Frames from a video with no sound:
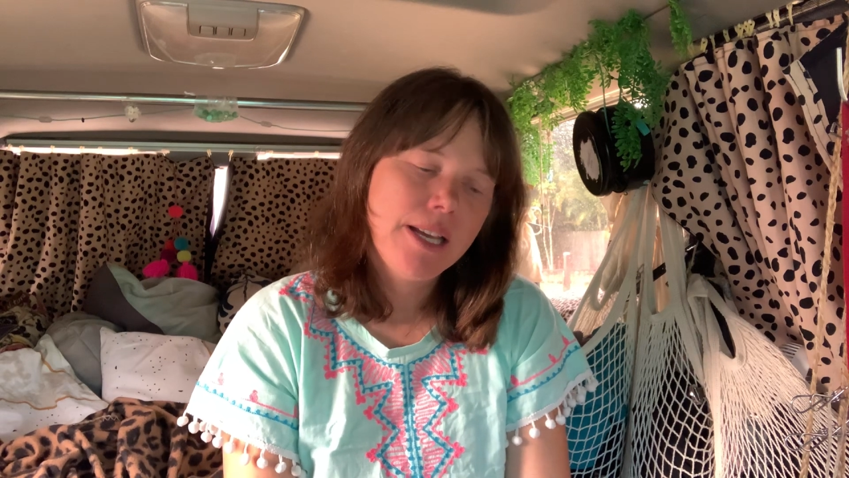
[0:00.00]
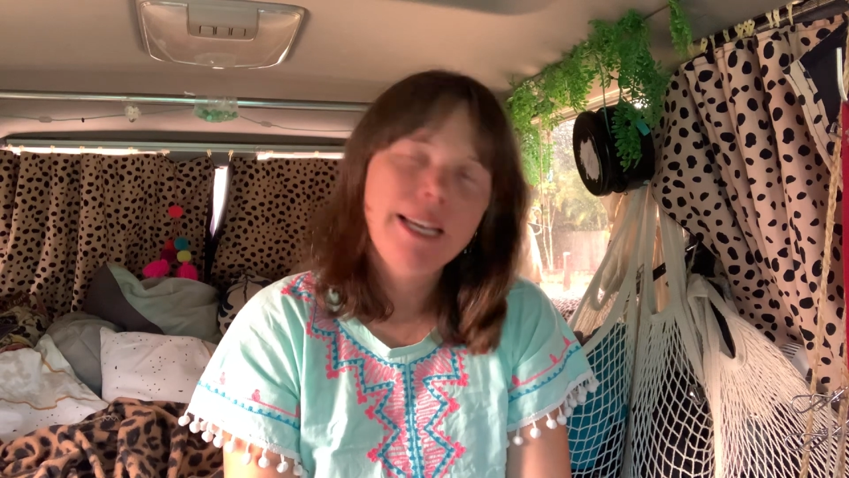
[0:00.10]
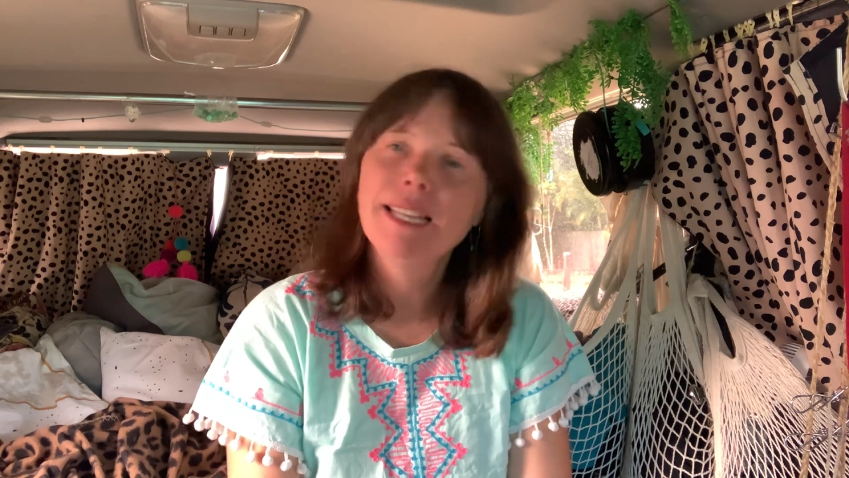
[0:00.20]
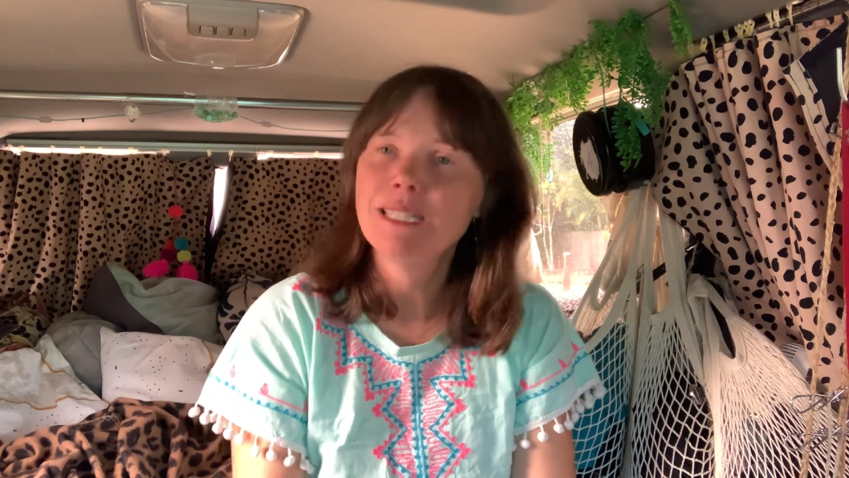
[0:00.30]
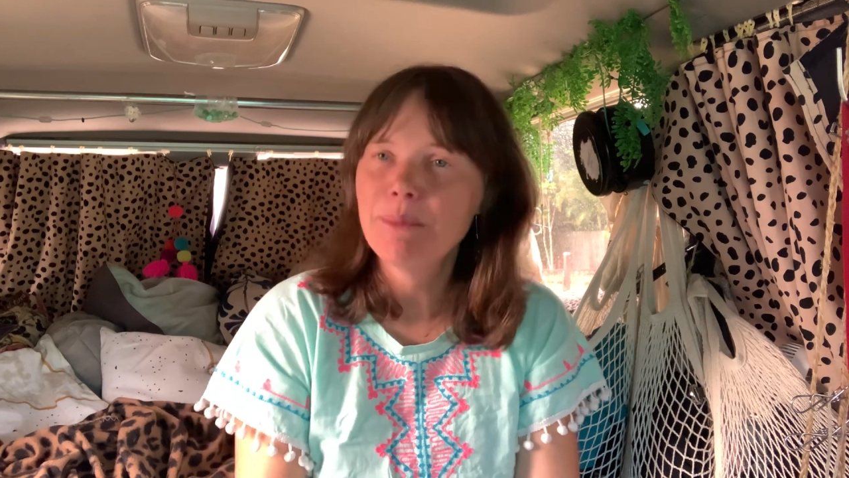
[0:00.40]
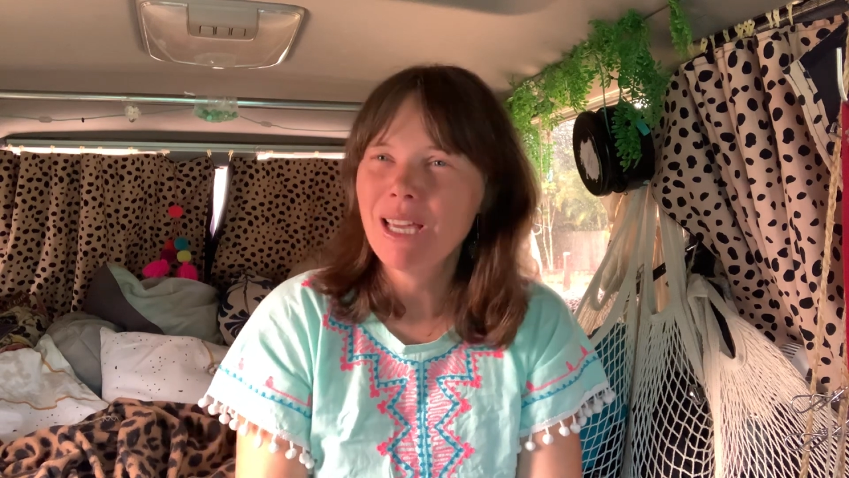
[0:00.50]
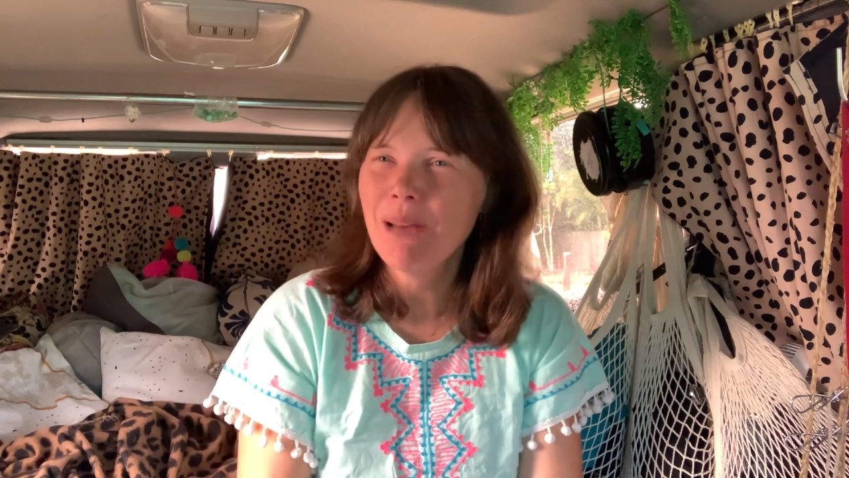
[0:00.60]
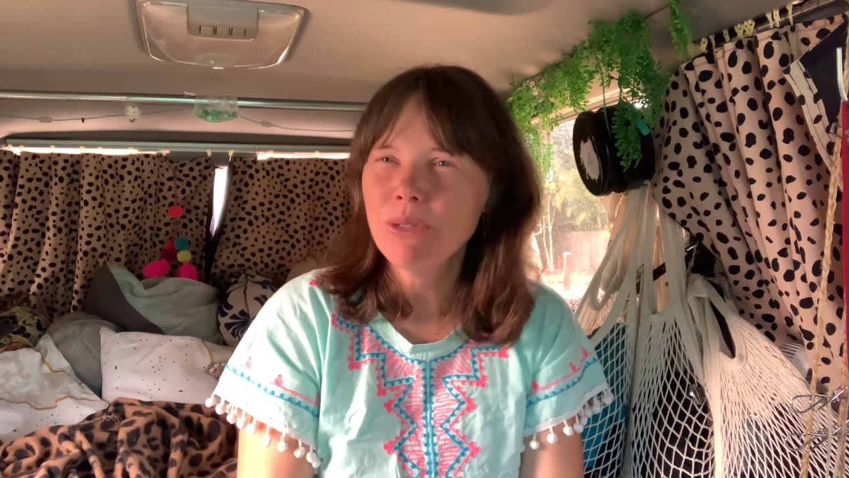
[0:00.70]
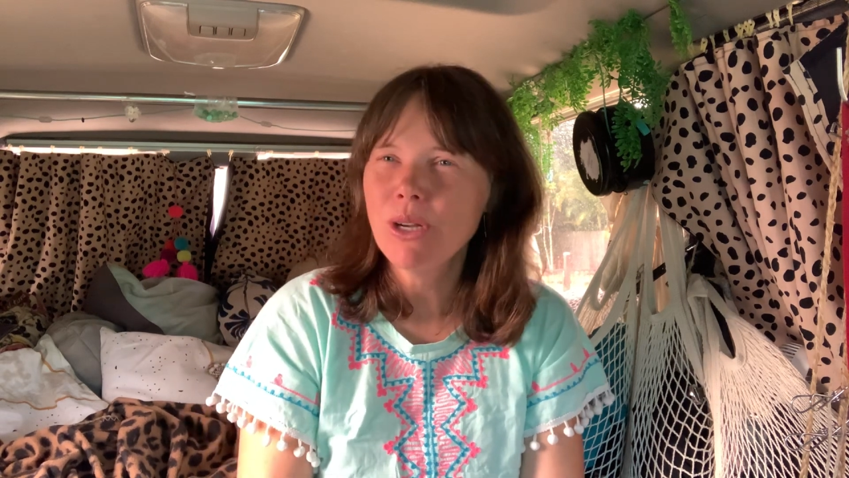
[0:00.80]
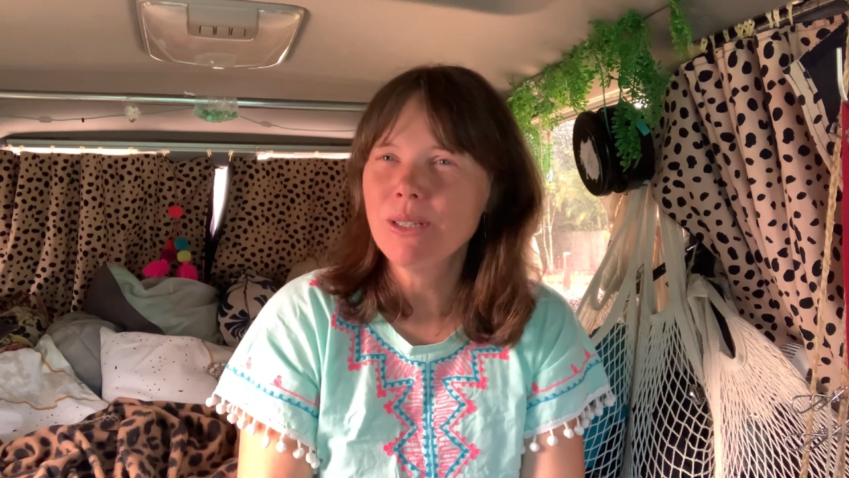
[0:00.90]
it's
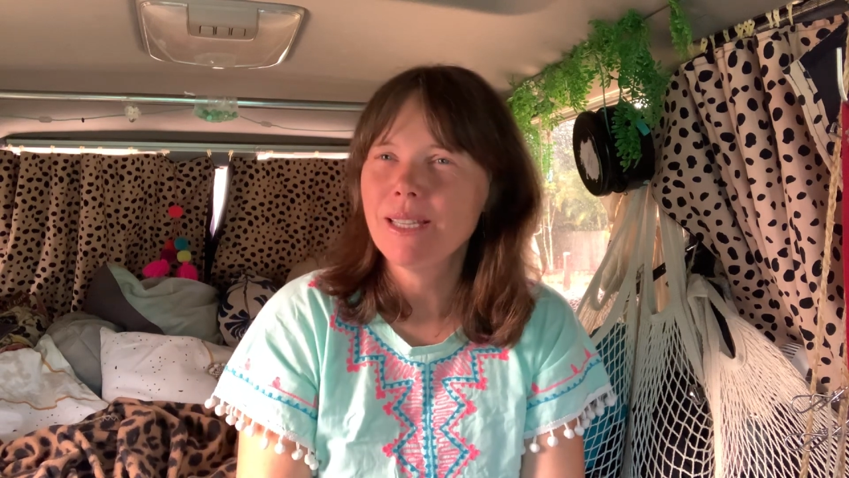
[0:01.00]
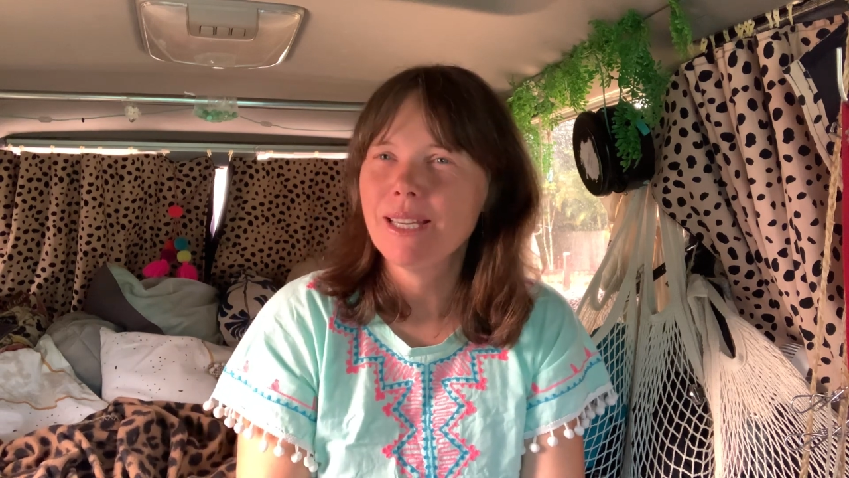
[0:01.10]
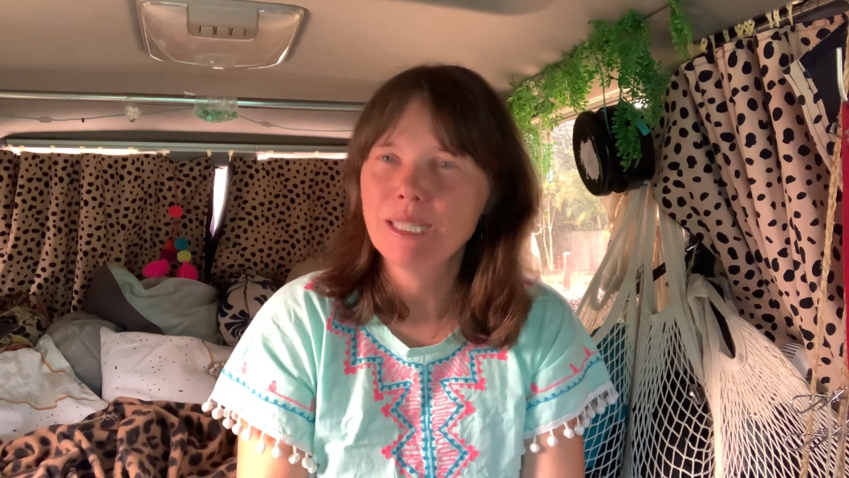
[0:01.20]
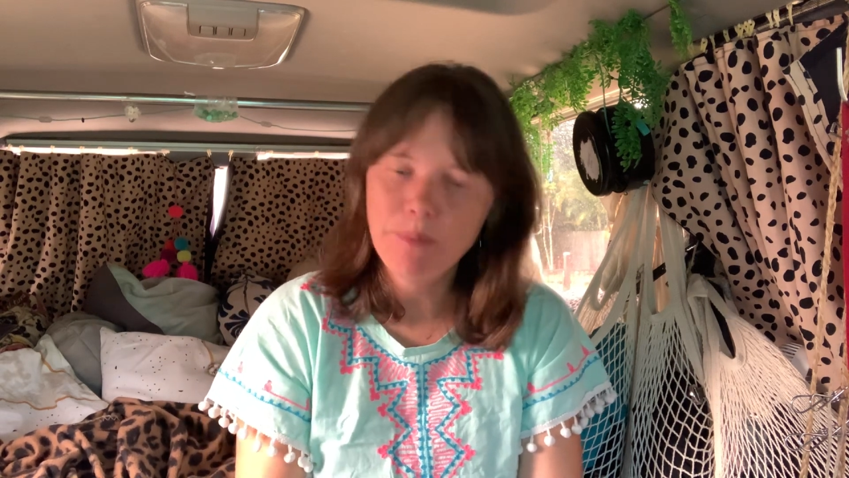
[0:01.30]
become toxic. It's